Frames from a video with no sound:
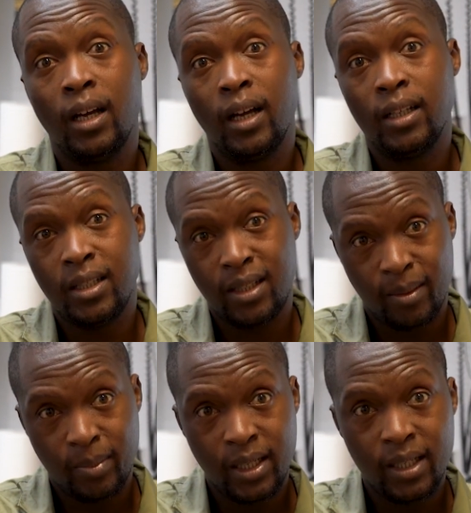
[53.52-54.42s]
uh,
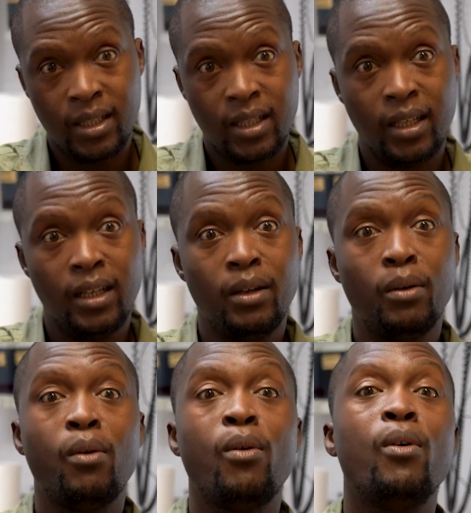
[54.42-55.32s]
disability
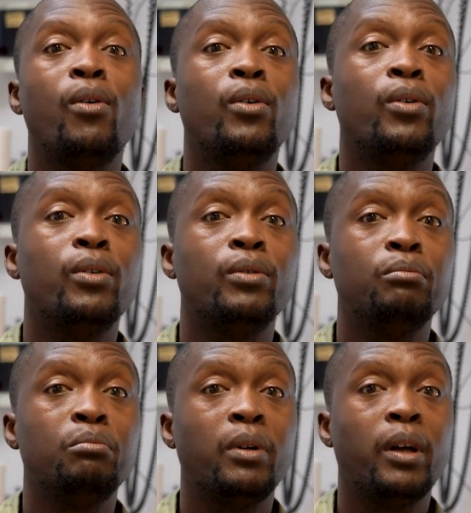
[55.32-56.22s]
or
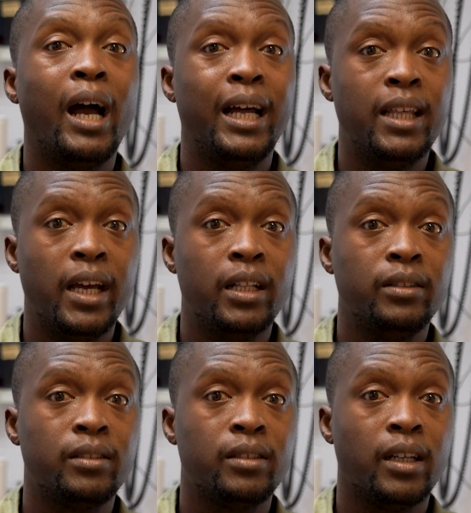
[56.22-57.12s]
other
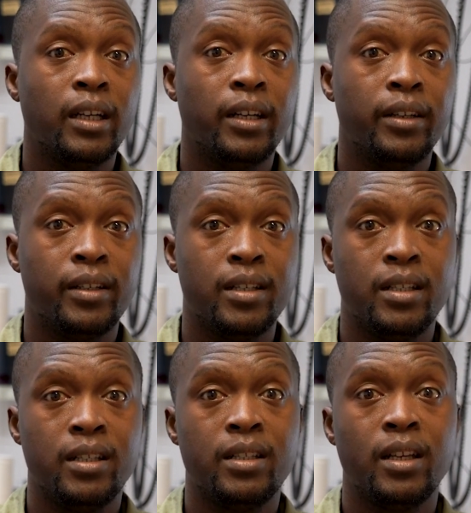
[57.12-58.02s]
health uh,
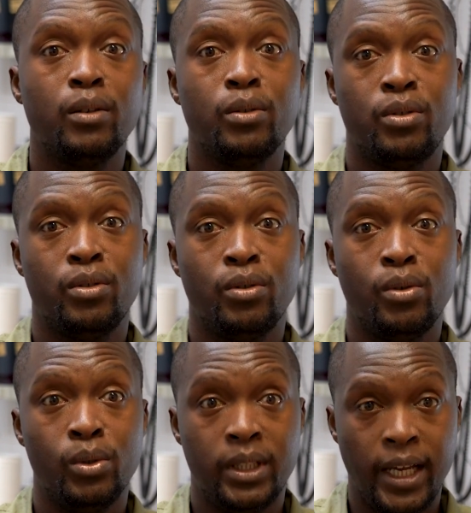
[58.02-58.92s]
reasons, and also
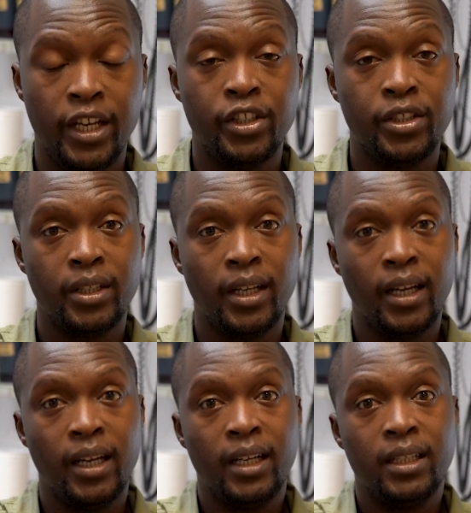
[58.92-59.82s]
old age.
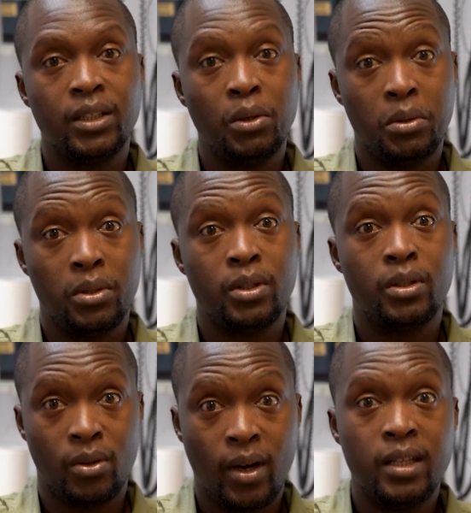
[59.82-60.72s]
So it's,
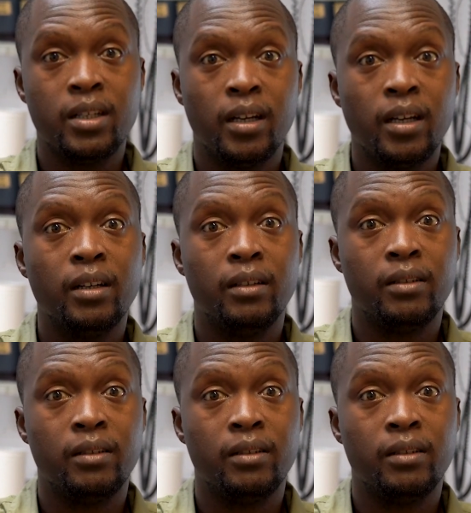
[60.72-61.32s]
it's quite a